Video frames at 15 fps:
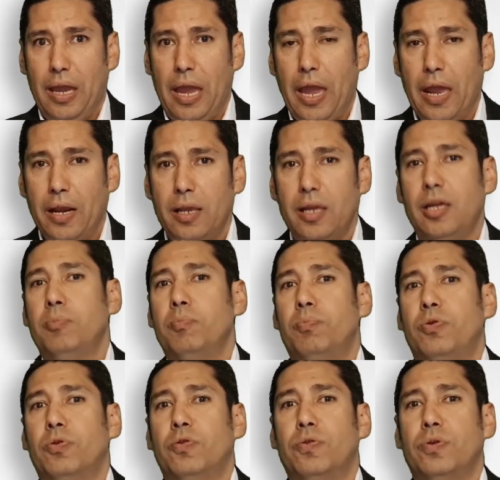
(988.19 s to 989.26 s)
and
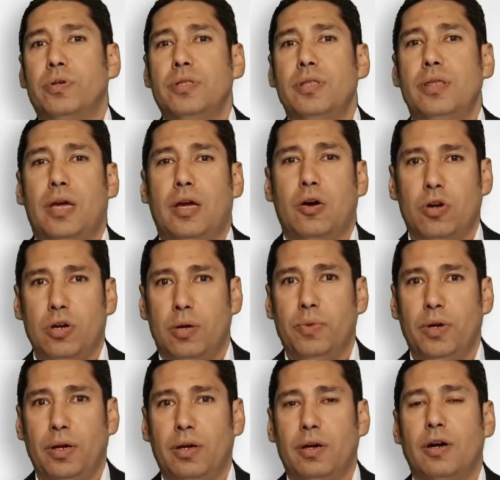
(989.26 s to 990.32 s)
improve the
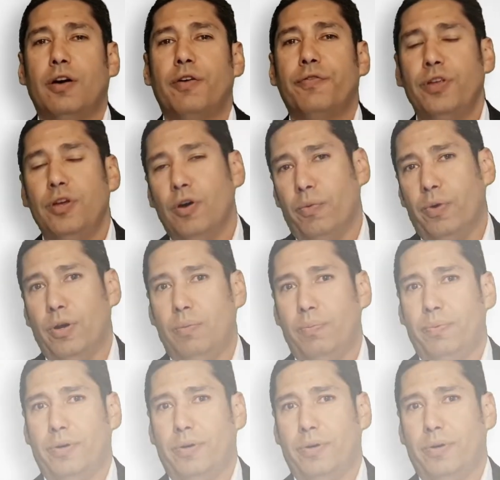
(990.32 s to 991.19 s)
economy of the overall